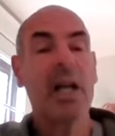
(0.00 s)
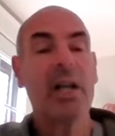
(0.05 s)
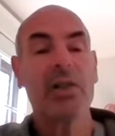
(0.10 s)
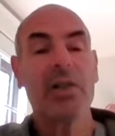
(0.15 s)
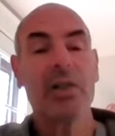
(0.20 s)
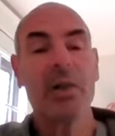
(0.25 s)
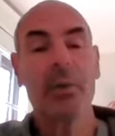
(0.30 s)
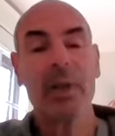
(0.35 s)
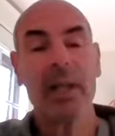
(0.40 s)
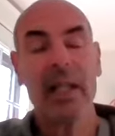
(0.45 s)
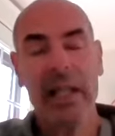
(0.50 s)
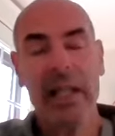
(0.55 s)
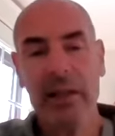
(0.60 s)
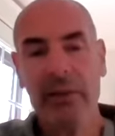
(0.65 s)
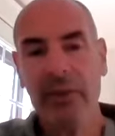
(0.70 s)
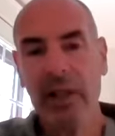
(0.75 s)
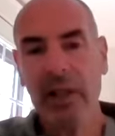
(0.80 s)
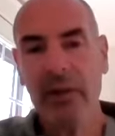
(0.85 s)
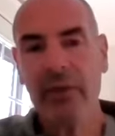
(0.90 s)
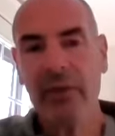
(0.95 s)
So
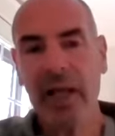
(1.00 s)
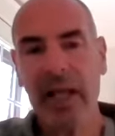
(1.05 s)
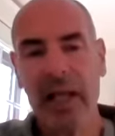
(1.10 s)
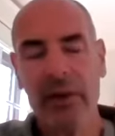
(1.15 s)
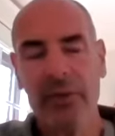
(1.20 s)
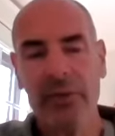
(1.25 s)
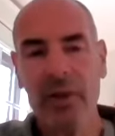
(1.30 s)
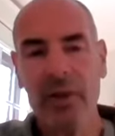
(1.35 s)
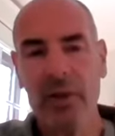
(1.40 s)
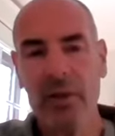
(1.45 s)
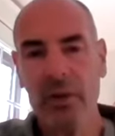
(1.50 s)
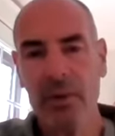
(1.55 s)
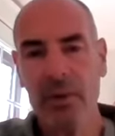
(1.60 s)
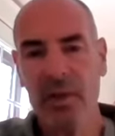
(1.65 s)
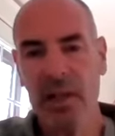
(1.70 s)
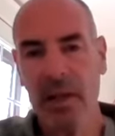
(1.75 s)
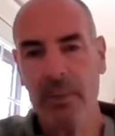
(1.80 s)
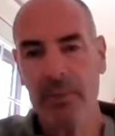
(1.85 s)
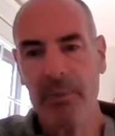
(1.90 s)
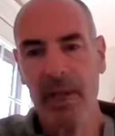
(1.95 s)
even if I have to do
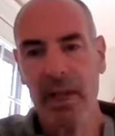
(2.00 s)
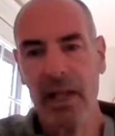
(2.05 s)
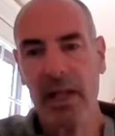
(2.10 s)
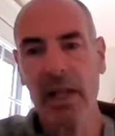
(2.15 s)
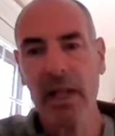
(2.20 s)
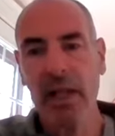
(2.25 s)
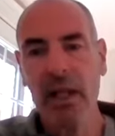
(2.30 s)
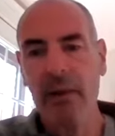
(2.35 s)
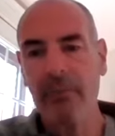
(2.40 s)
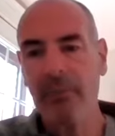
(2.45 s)
something,